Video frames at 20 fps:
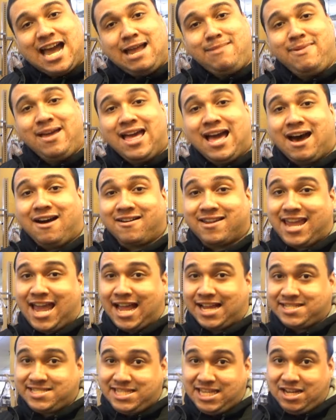time, I'll
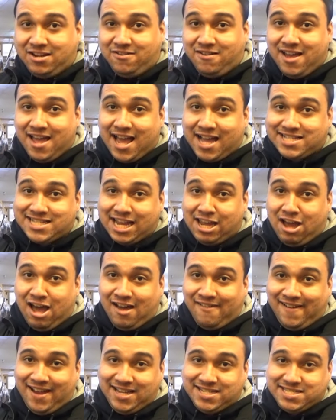catch you, as I
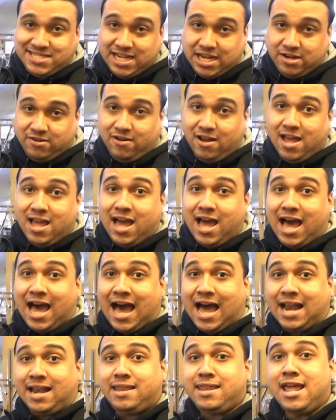always do,
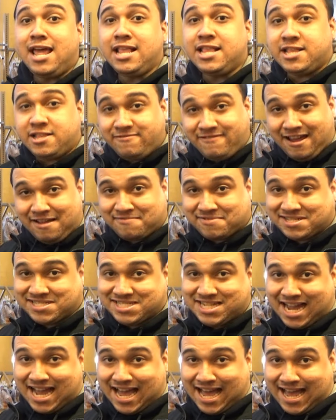on the flip
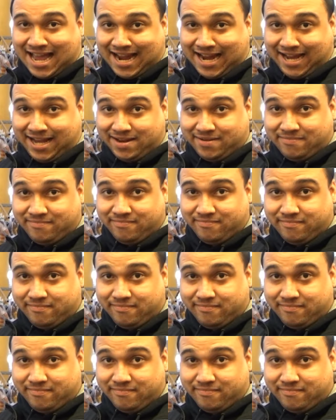side.